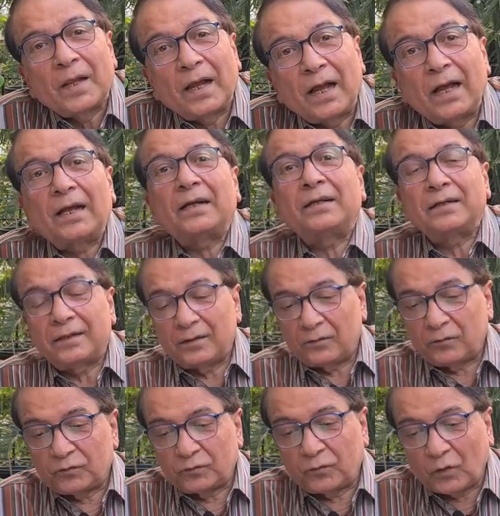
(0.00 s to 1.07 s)
And
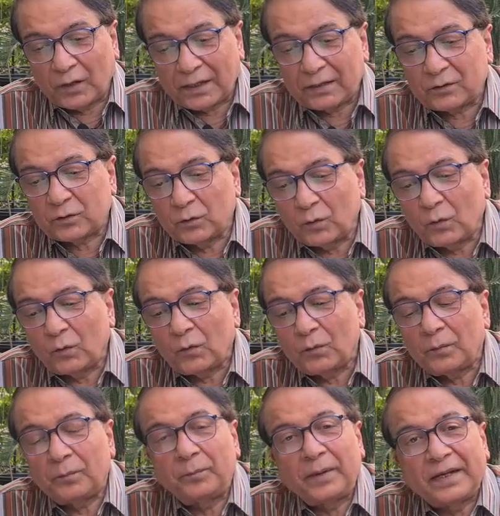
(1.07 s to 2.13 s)
so
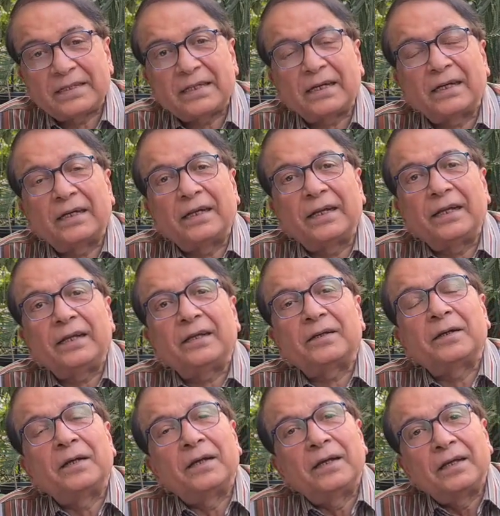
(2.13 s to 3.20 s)
basically
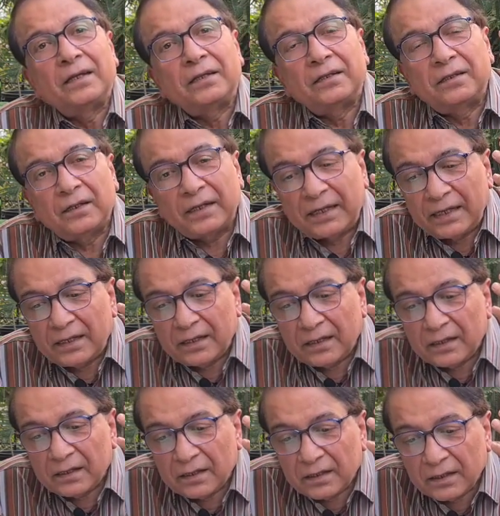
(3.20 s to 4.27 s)
the
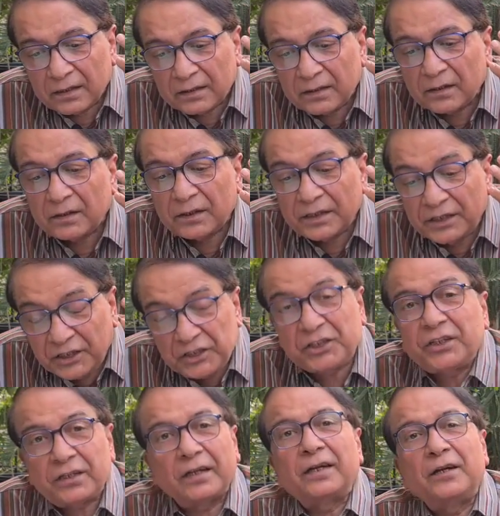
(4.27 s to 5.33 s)

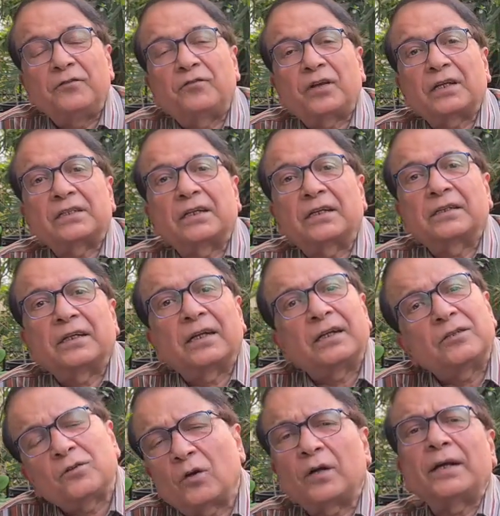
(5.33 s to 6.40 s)
digital infrastructure
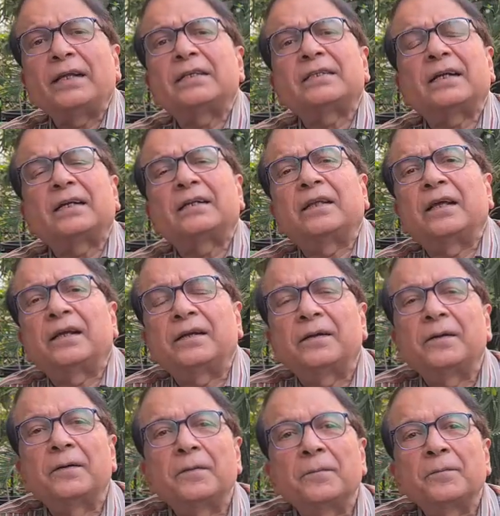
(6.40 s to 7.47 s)
is already set there.
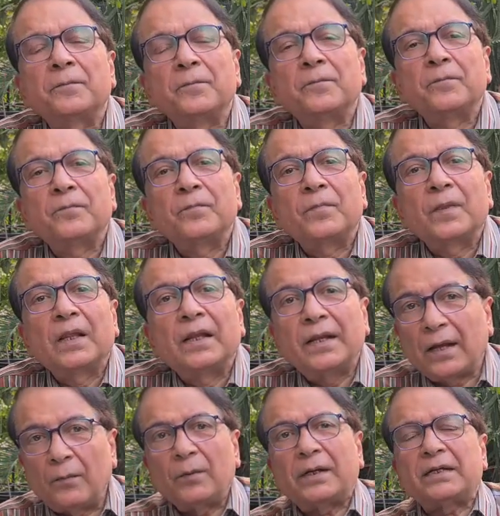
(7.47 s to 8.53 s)

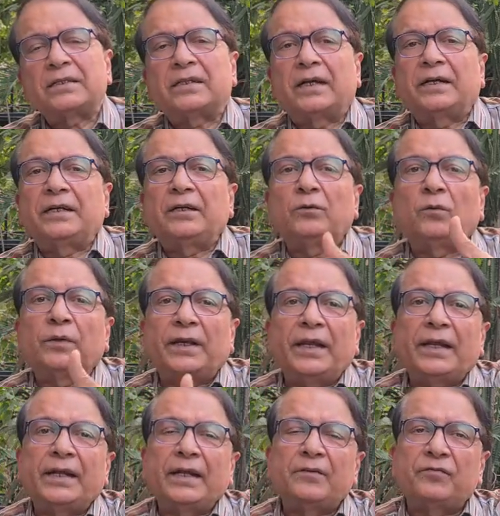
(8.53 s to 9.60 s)
Now it is ready to
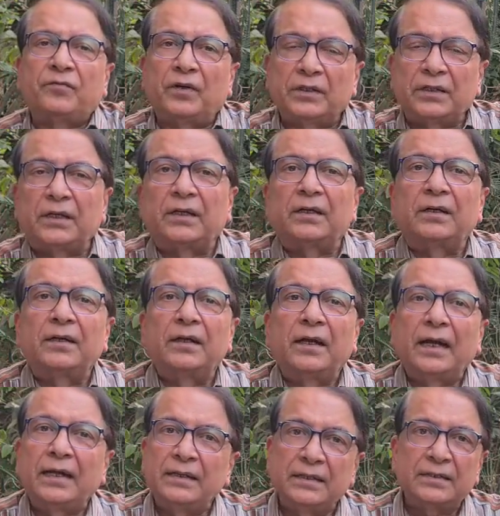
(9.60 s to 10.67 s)
take it further,
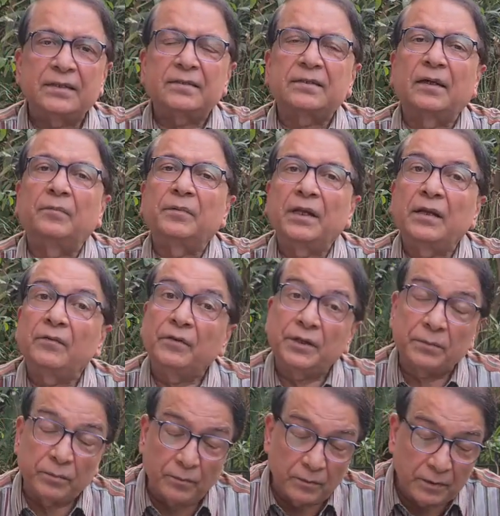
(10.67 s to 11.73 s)
and this is something which
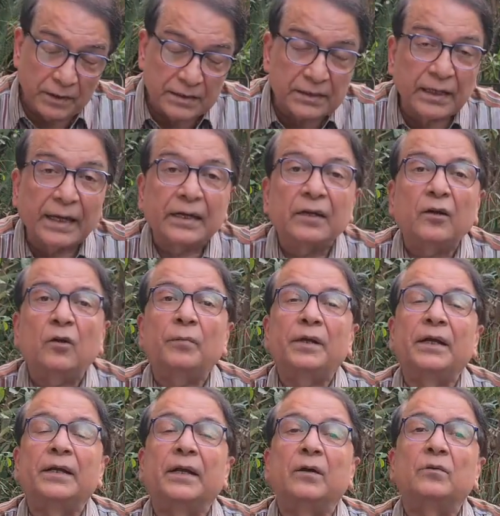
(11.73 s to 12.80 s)
is likely to be
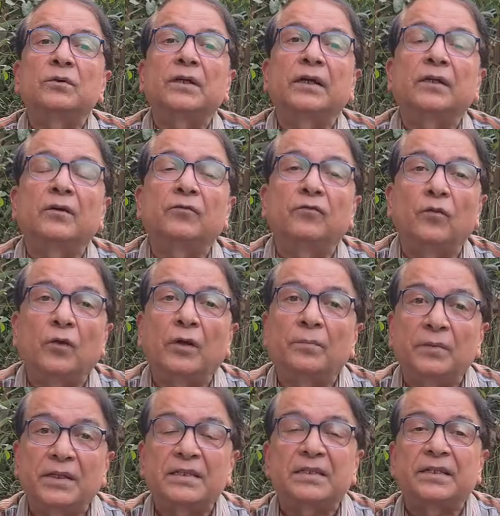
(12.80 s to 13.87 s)
announced at the
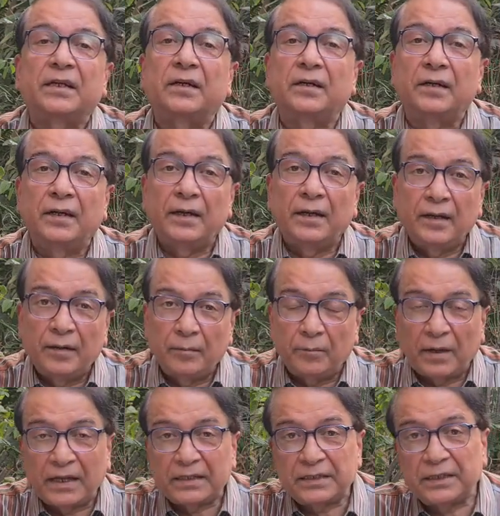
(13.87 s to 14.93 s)
forum this year
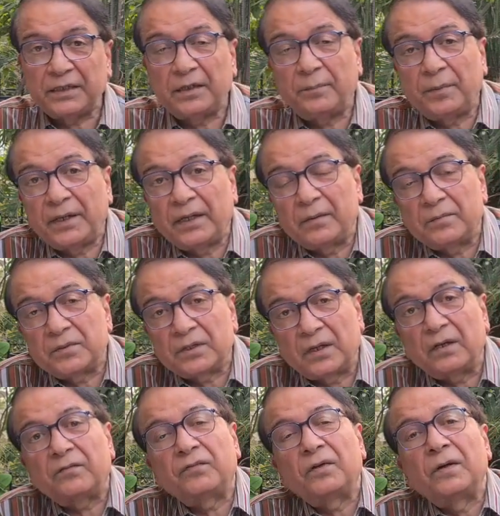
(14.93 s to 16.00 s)
by Xi Jinping
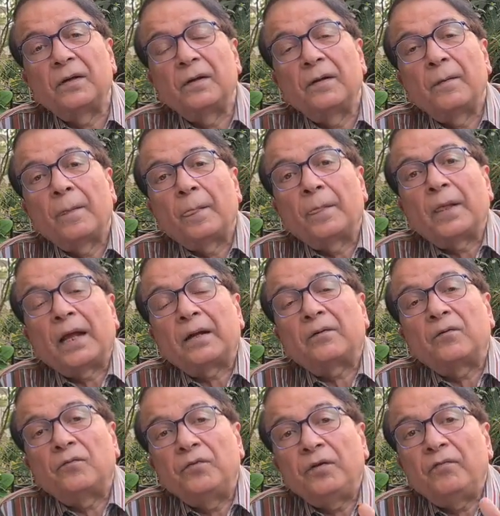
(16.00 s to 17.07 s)
himself, that
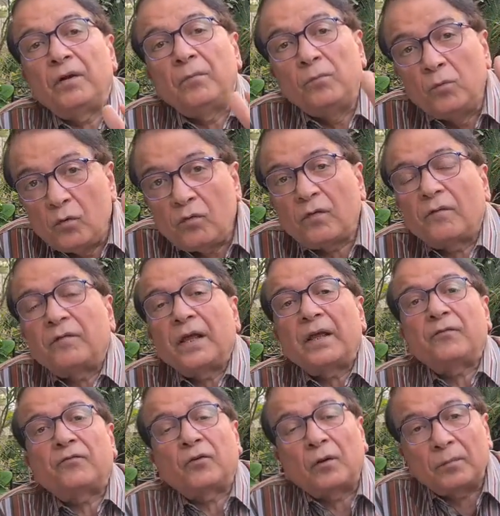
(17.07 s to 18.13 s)
we will move
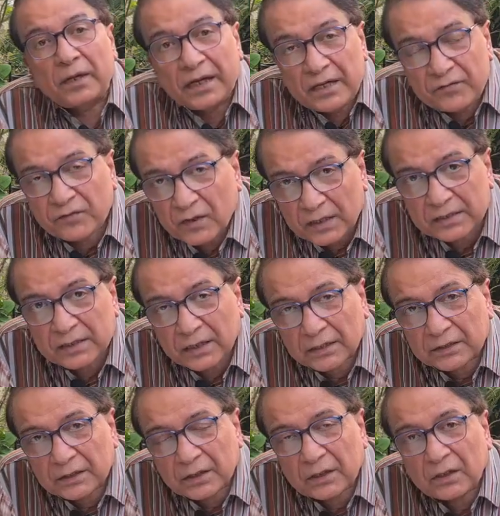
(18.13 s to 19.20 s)
away from
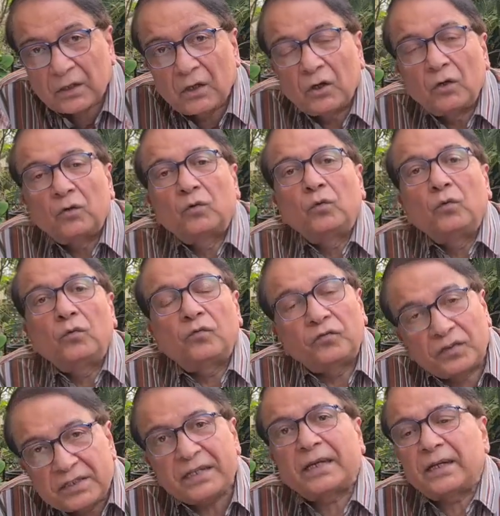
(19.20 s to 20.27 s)
infrastructure to
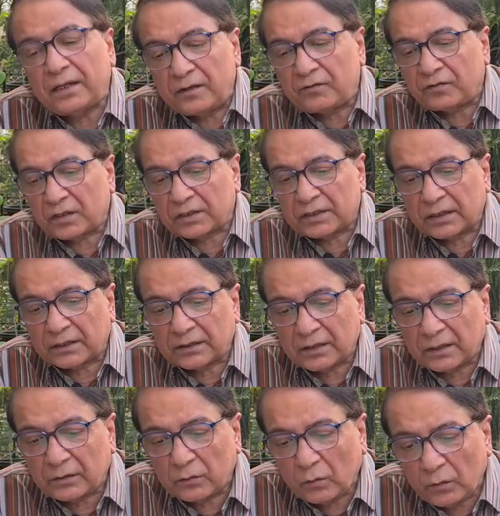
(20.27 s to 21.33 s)
physical
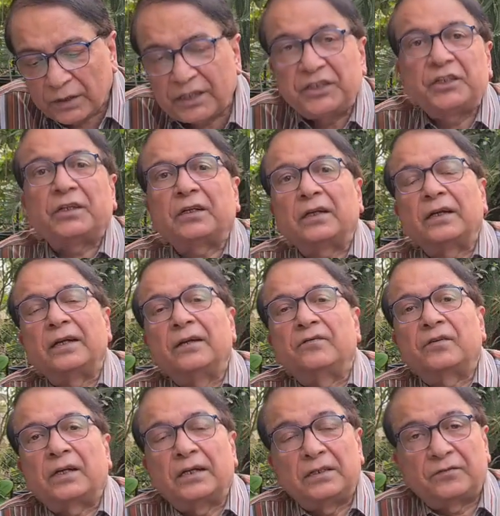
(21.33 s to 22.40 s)
infrastructure to digital
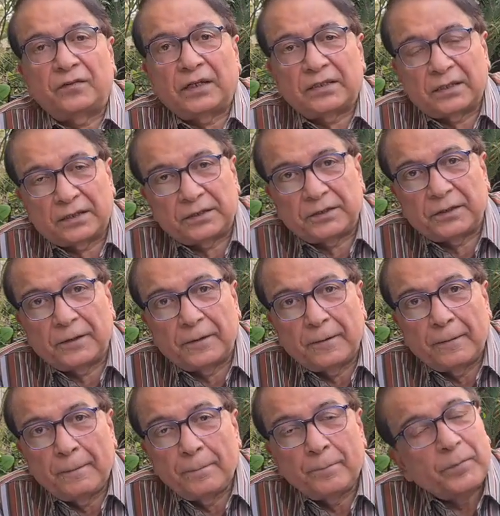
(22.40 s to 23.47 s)
infrastructure.
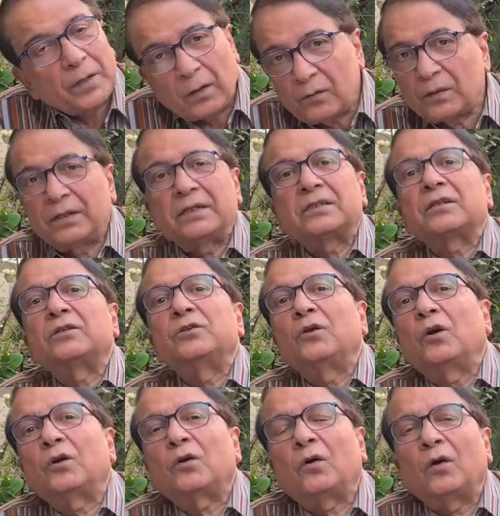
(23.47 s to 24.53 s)
Now this is
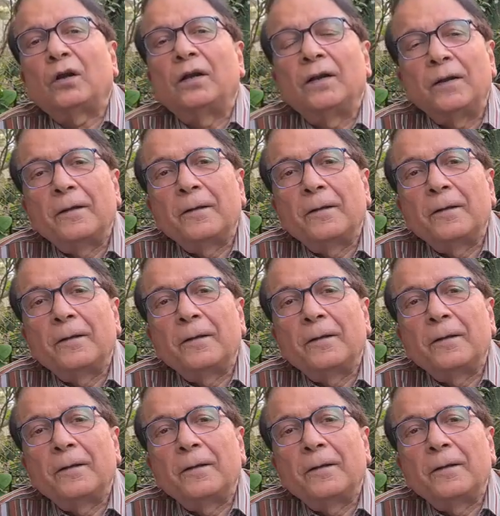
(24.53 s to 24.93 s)
not all.